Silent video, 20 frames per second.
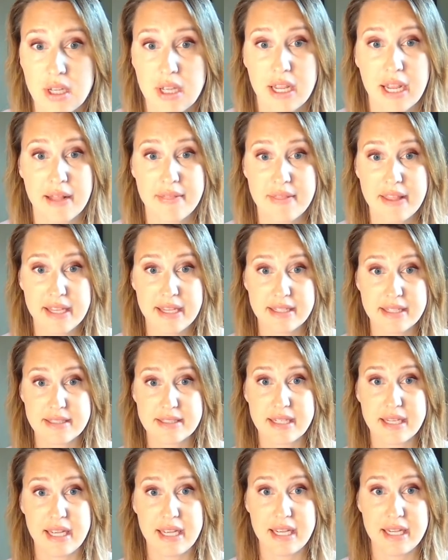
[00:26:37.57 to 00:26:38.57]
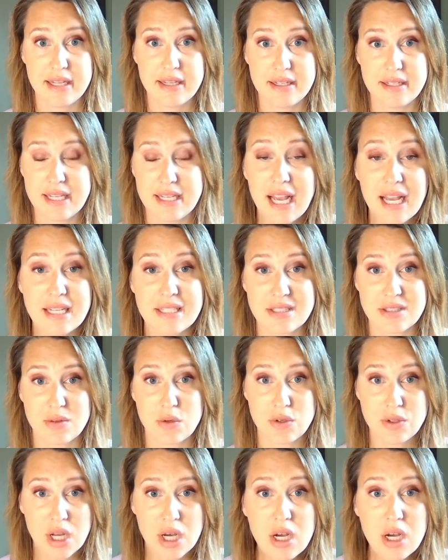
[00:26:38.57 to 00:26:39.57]
And they can say yes
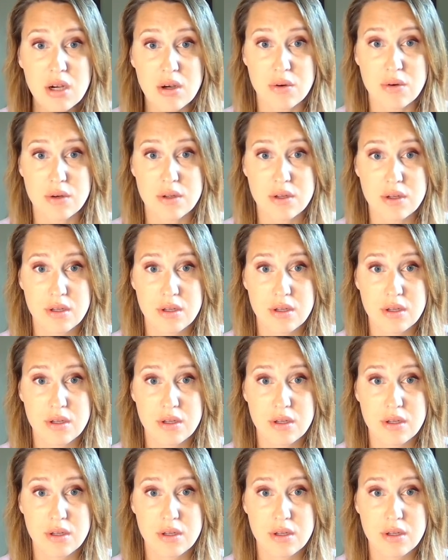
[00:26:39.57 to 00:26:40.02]
or no.